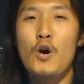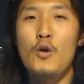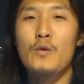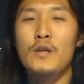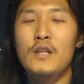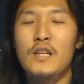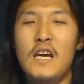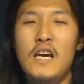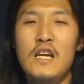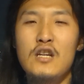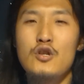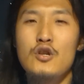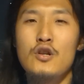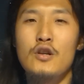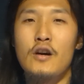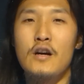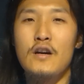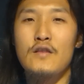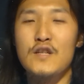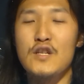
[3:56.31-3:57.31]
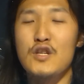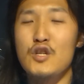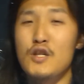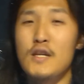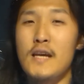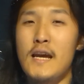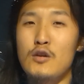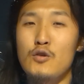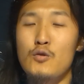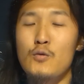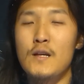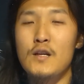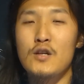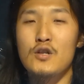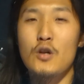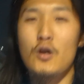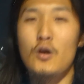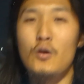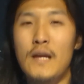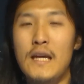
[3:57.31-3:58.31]
with kitchen knives and sexually
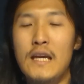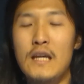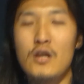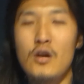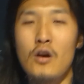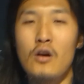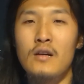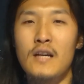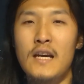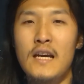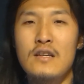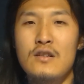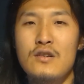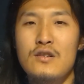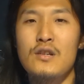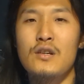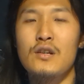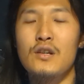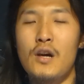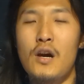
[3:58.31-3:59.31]
assaulting young innocent